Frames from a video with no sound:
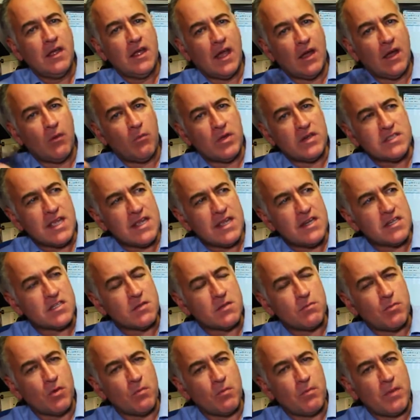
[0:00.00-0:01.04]
And we
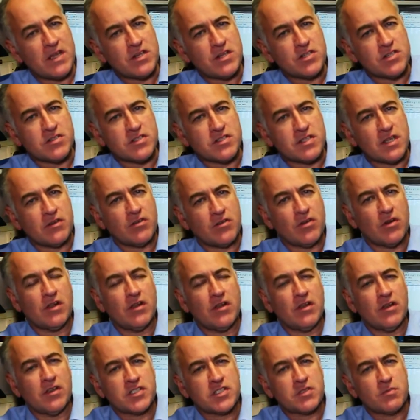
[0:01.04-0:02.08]
tend to put patients under
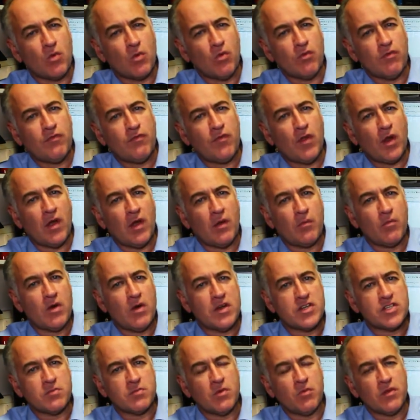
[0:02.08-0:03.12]
a small follow-up
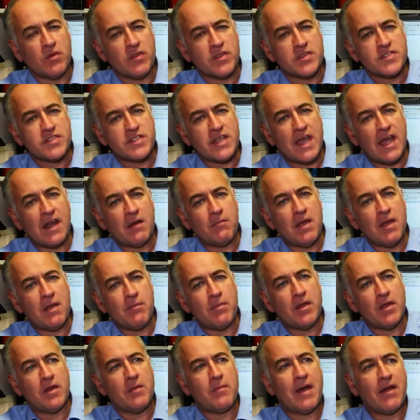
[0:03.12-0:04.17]
regimen with a scan,
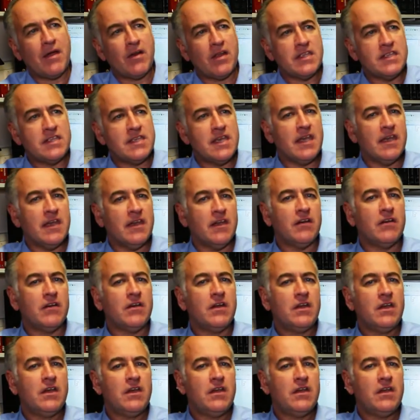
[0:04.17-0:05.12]
maybe at about a year,